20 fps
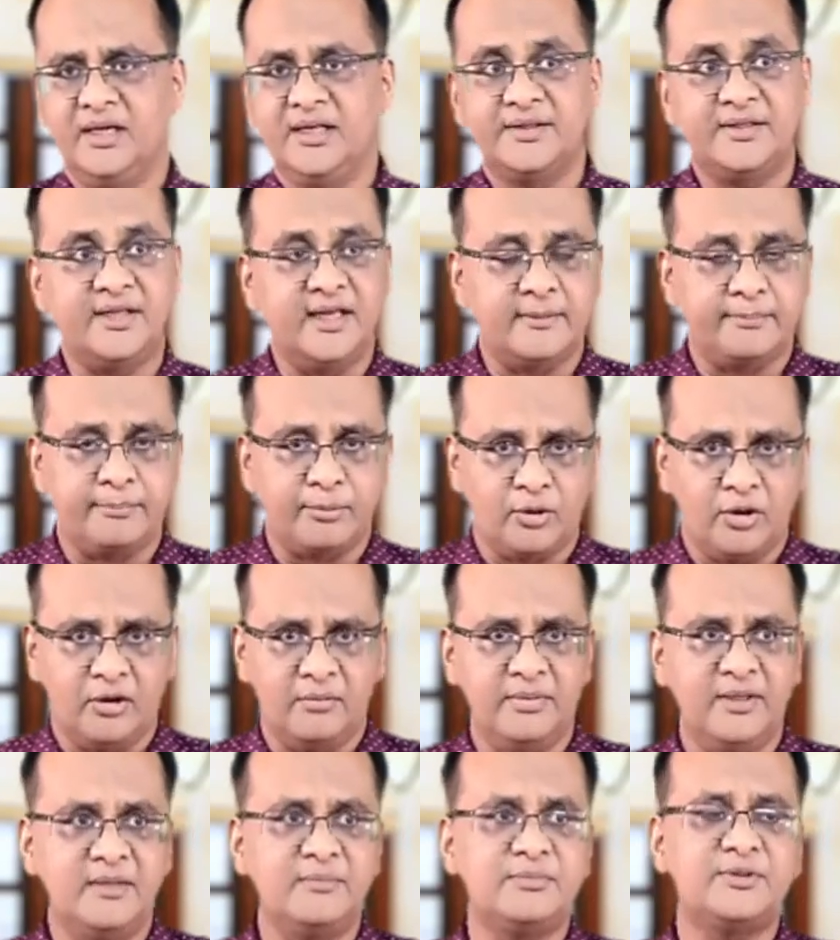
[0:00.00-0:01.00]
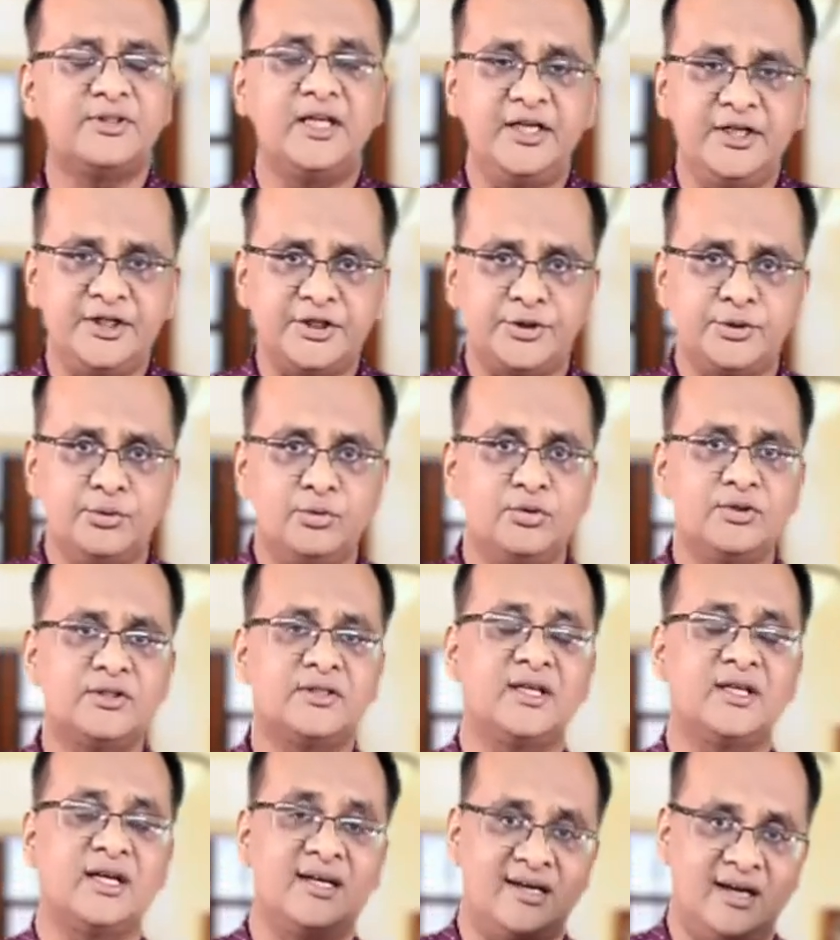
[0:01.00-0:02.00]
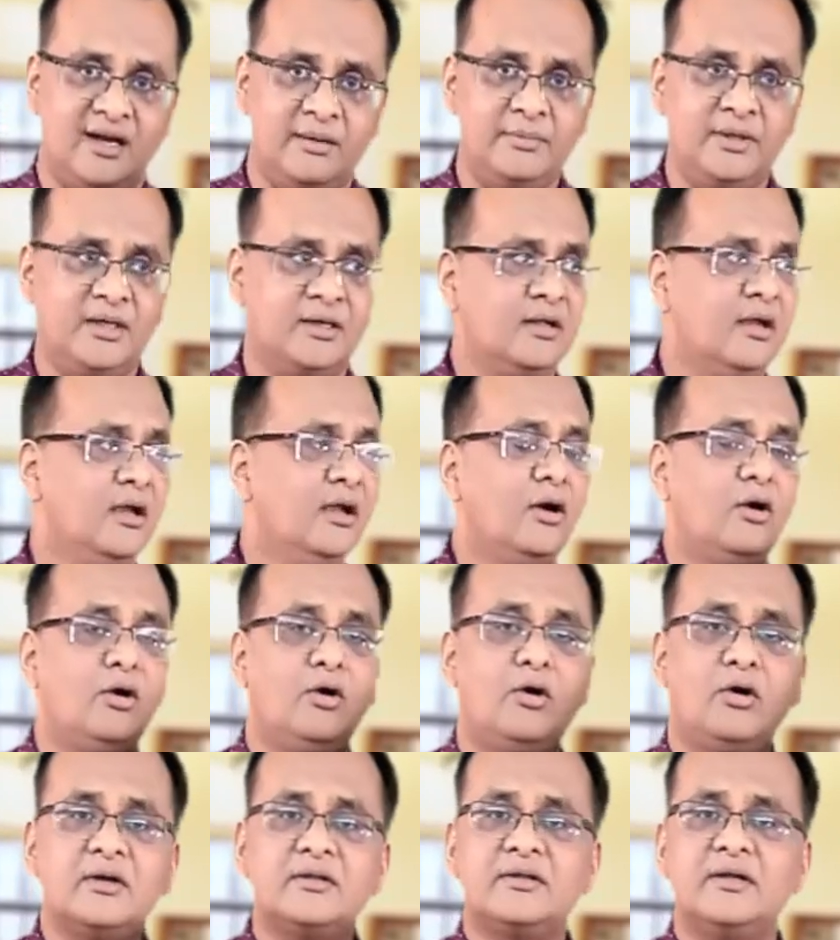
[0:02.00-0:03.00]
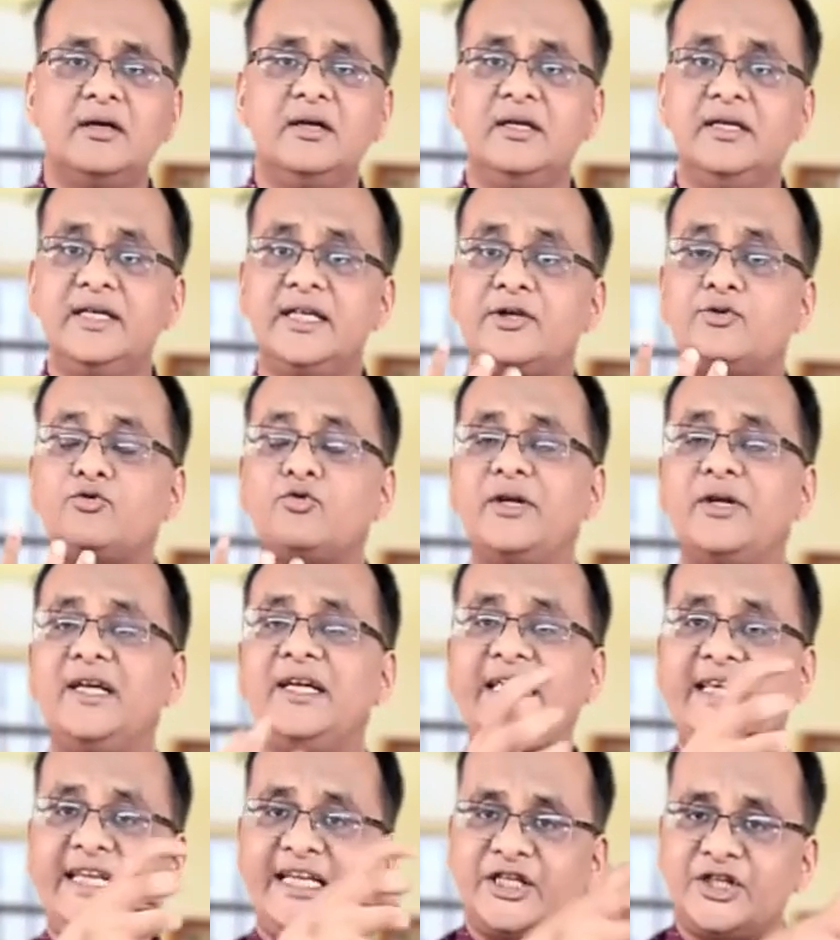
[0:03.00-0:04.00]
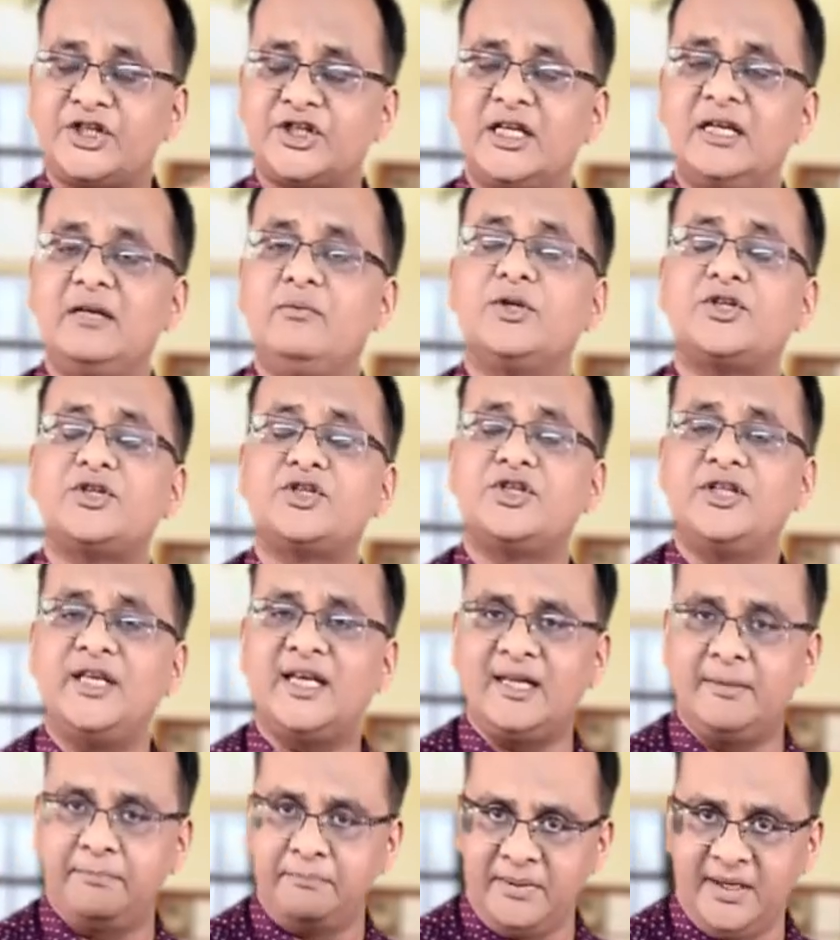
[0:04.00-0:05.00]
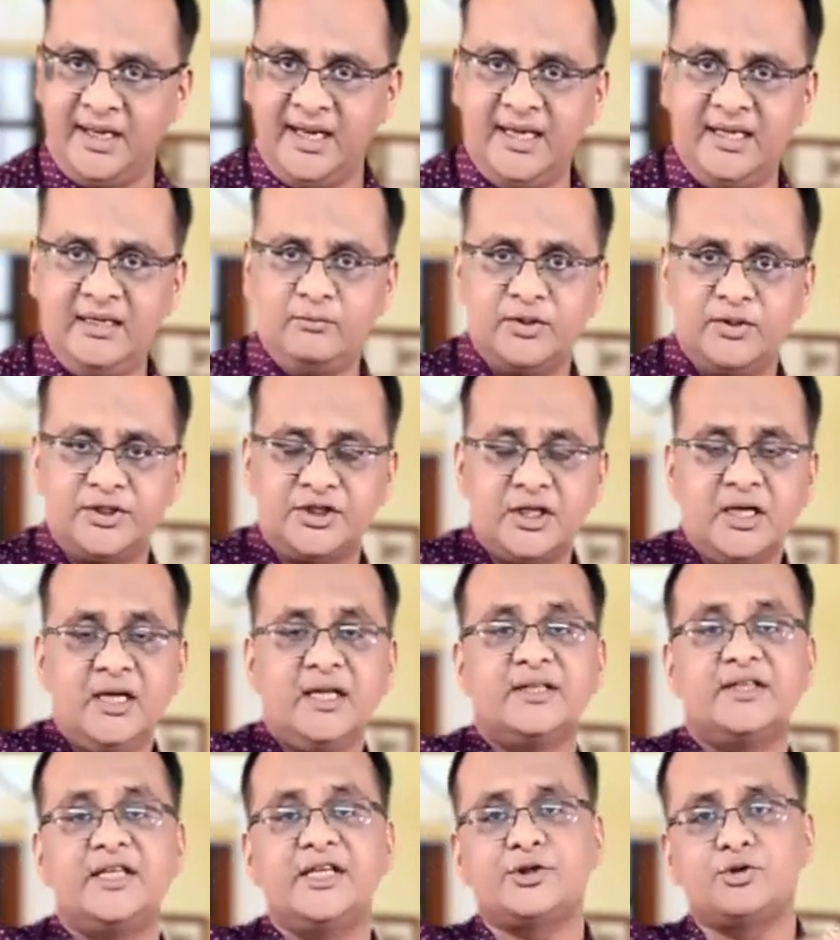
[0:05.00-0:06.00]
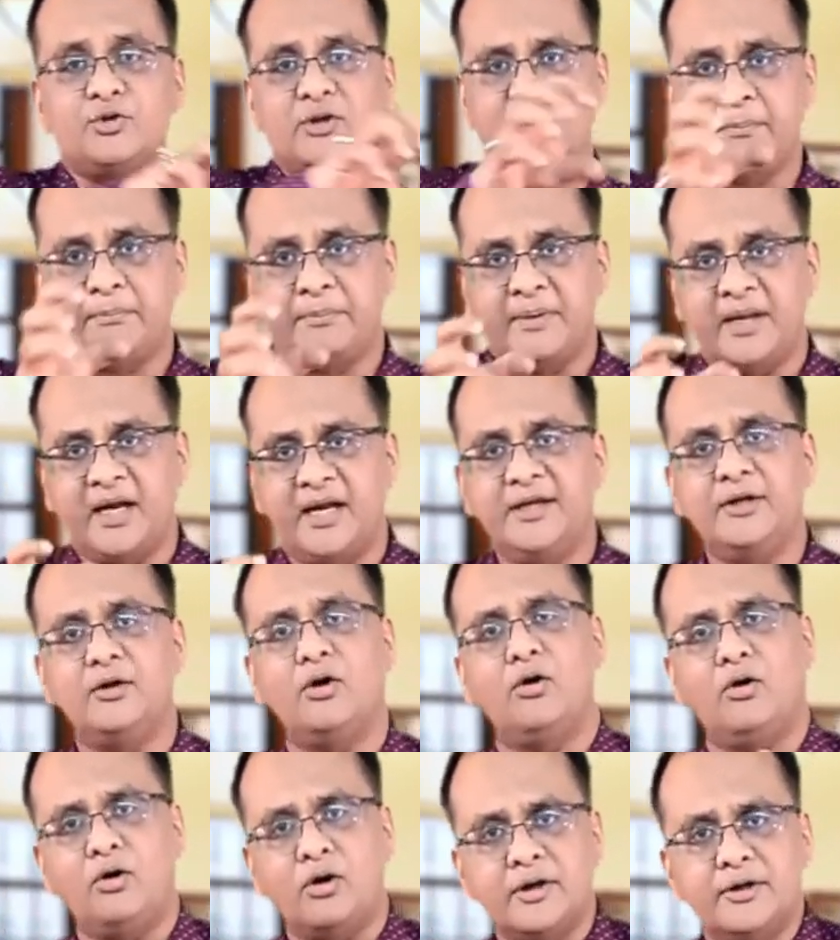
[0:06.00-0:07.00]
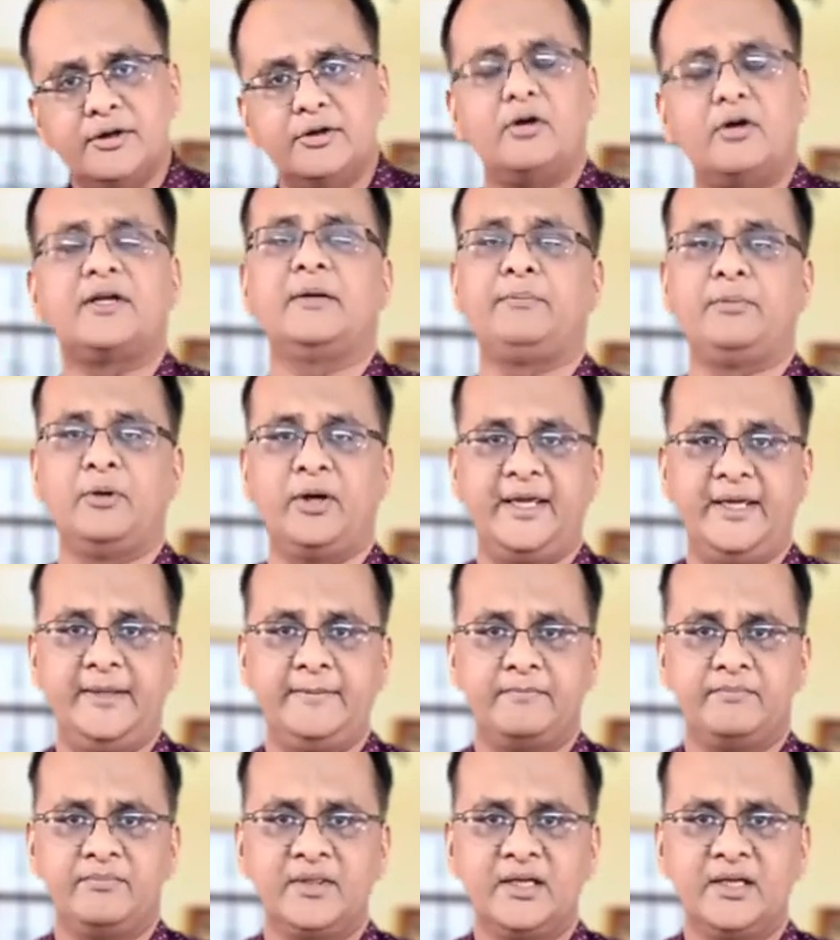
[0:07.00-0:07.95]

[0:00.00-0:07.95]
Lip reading: their problems, the issues, the grammar or the literary diction which they are applying, which they should apply or not apply.